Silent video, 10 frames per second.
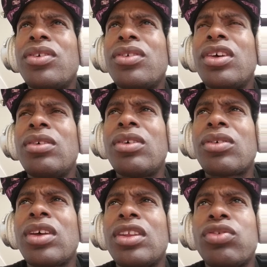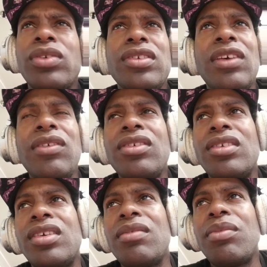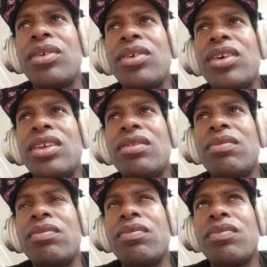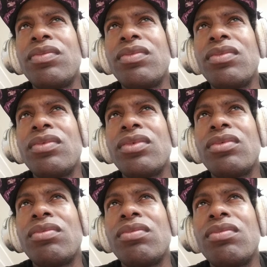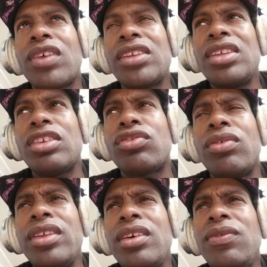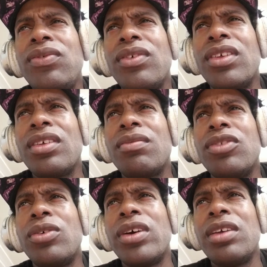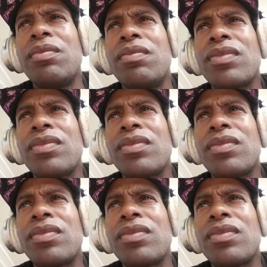the 27th of September, and I think the 20th? No, wait.